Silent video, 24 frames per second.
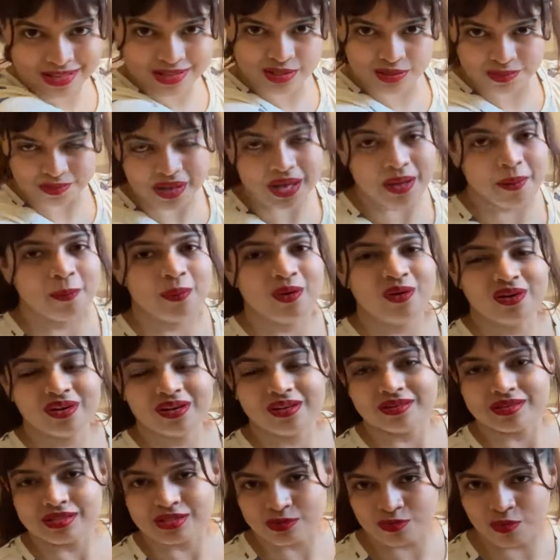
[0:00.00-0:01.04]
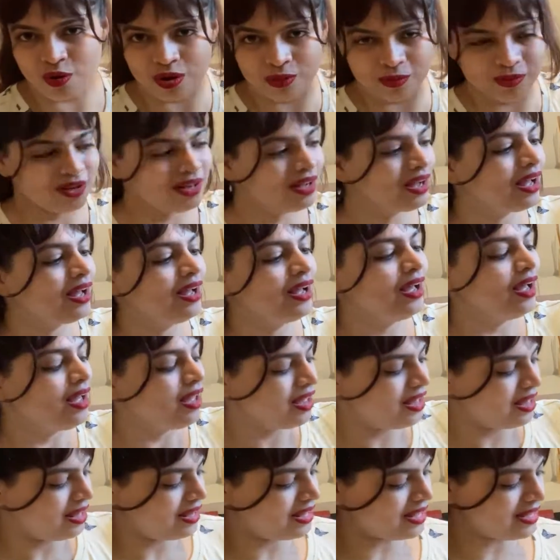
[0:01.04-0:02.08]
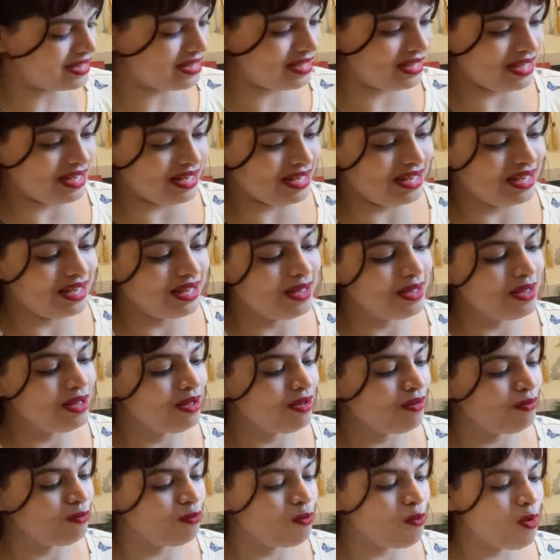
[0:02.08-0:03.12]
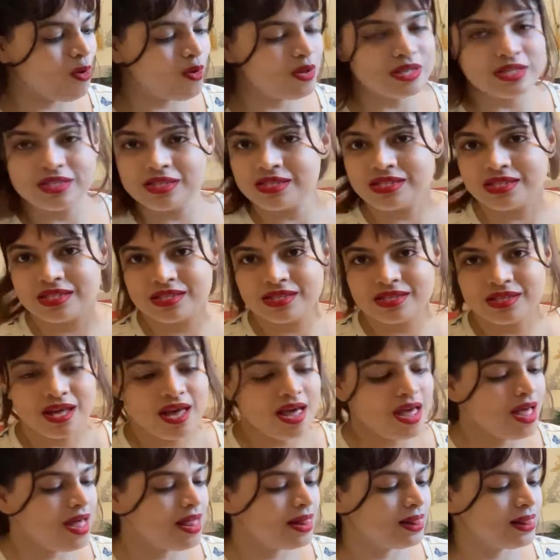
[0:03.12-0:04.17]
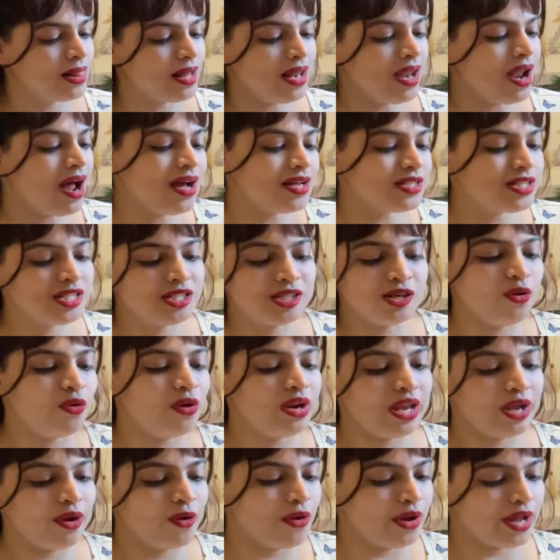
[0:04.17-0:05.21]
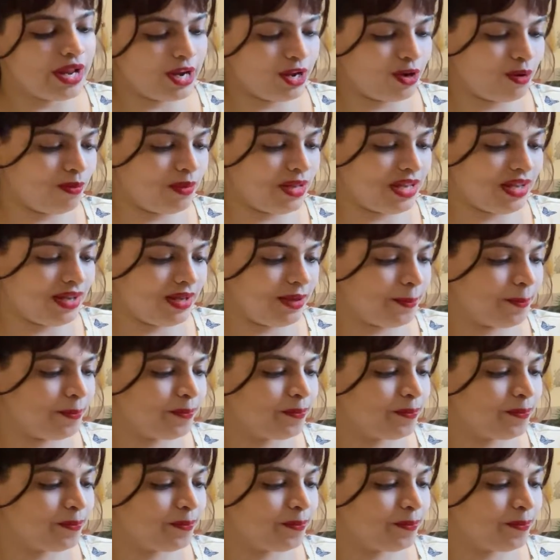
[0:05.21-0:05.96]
big book, small book. Let's see, what's the last story going to be?